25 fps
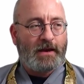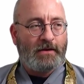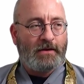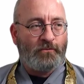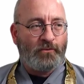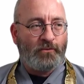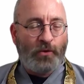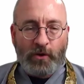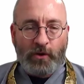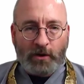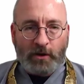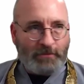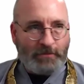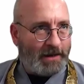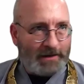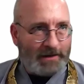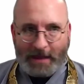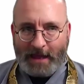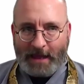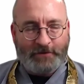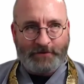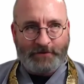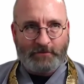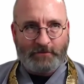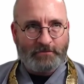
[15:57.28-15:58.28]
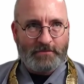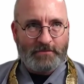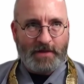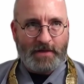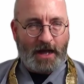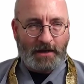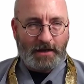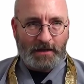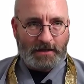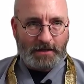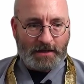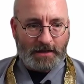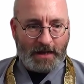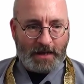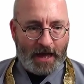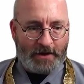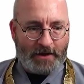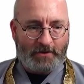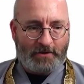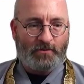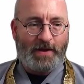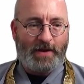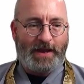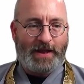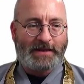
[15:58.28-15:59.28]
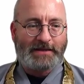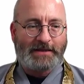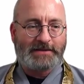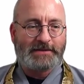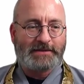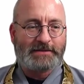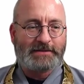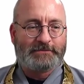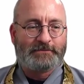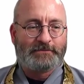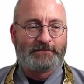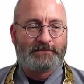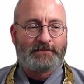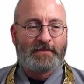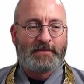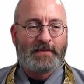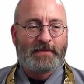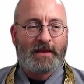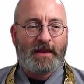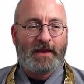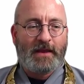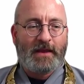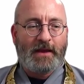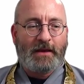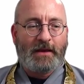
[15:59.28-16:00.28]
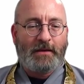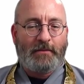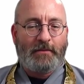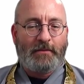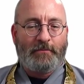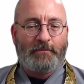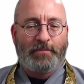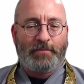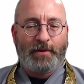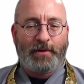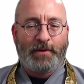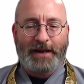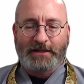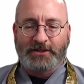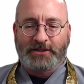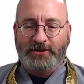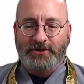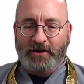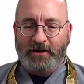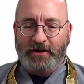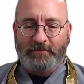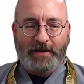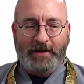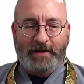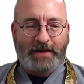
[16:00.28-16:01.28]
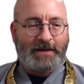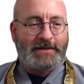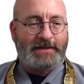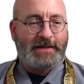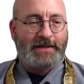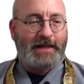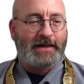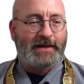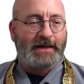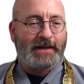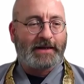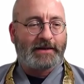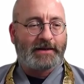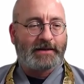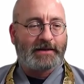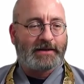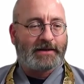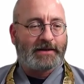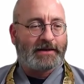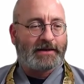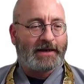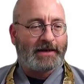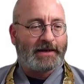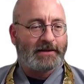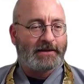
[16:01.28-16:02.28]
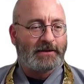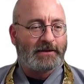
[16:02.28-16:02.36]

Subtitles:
Ruined my life in a lot of ways. But I started meditating and I